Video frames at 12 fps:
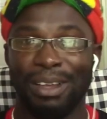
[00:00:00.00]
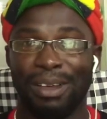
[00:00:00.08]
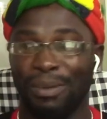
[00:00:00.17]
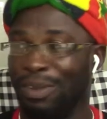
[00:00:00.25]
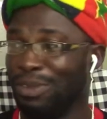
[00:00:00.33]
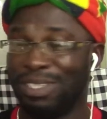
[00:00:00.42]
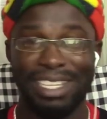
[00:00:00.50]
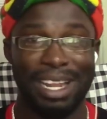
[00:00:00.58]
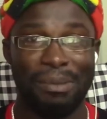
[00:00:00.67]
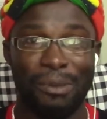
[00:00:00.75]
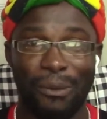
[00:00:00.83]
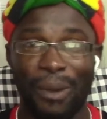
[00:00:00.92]
When you see
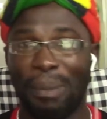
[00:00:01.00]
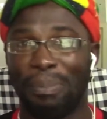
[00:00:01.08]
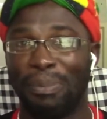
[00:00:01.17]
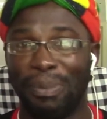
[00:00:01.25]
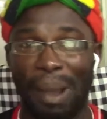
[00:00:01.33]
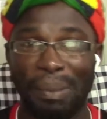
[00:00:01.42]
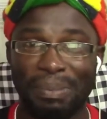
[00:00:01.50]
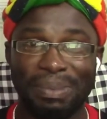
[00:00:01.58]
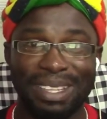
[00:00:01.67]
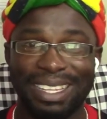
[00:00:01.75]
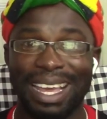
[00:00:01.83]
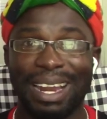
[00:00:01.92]
them, whap whap,
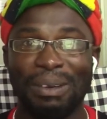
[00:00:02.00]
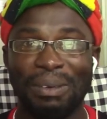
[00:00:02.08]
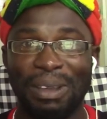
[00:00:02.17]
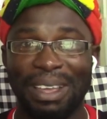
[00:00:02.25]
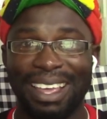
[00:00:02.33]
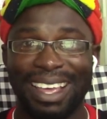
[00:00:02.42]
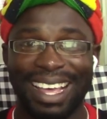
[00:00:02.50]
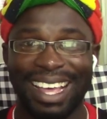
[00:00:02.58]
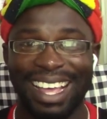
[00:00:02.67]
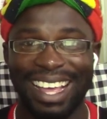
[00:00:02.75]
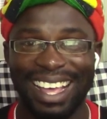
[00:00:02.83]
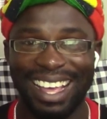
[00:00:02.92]
get away.
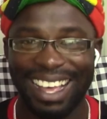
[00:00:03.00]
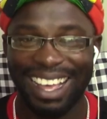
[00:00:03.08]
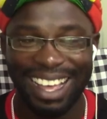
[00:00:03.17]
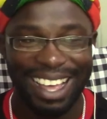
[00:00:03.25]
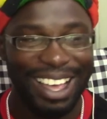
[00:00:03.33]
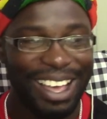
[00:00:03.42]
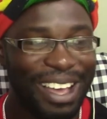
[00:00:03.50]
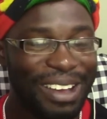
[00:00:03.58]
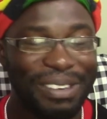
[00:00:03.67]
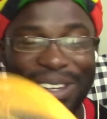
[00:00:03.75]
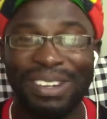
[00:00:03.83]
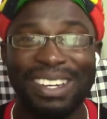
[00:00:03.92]

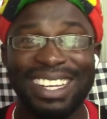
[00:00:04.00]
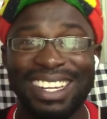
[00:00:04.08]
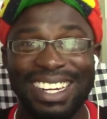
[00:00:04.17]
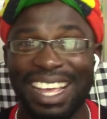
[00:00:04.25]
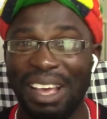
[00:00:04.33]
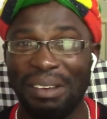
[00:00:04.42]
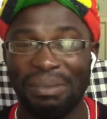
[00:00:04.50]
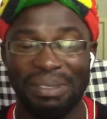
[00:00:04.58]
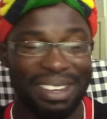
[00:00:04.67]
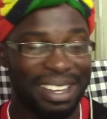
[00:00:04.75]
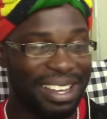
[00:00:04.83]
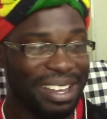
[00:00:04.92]
We don't eat
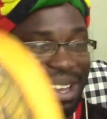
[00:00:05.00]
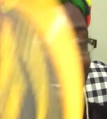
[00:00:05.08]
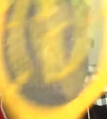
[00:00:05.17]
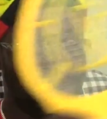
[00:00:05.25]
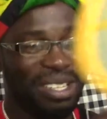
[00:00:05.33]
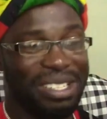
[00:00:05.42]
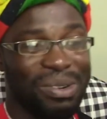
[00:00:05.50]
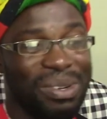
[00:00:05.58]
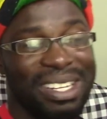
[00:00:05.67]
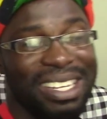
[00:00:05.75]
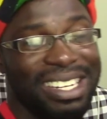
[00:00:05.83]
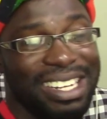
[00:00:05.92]
them. We
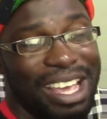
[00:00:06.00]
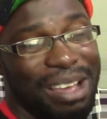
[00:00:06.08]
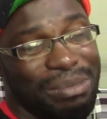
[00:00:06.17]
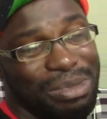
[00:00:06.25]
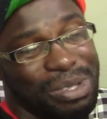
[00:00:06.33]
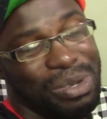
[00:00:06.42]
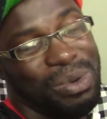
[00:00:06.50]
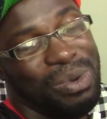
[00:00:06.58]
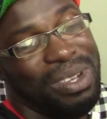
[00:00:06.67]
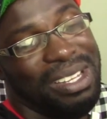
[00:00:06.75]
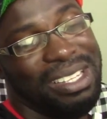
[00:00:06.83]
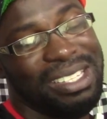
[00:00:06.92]
don't eat them. So
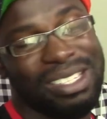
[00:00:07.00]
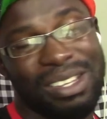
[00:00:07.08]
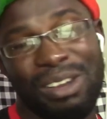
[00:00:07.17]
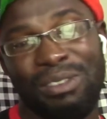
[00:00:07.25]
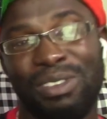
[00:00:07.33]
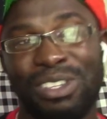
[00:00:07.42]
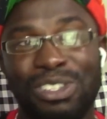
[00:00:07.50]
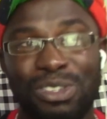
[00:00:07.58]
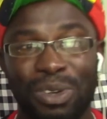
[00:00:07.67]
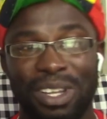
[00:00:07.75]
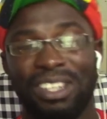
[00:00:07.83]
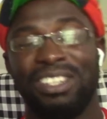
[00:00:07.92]
it's sort of a
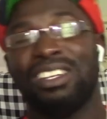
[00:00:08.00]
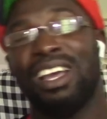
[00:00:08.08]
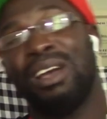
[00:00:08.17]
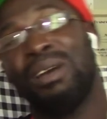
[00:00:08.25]
strange,